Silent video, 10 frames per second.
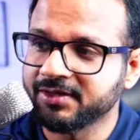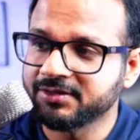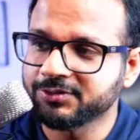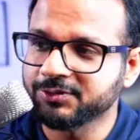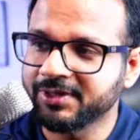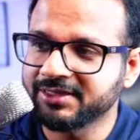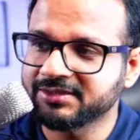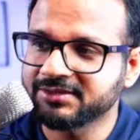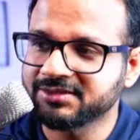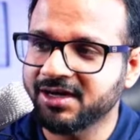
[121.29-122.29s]
So let's
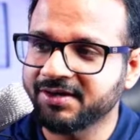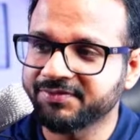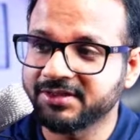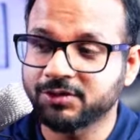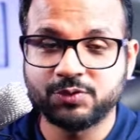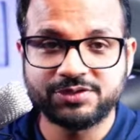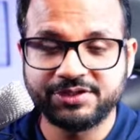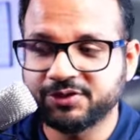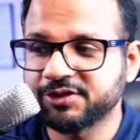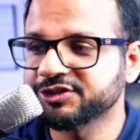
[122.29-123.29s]
start with the course
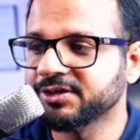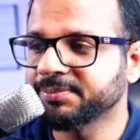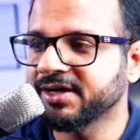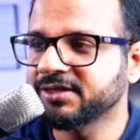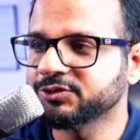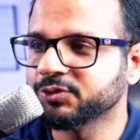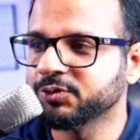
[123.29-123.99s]
introduction part. So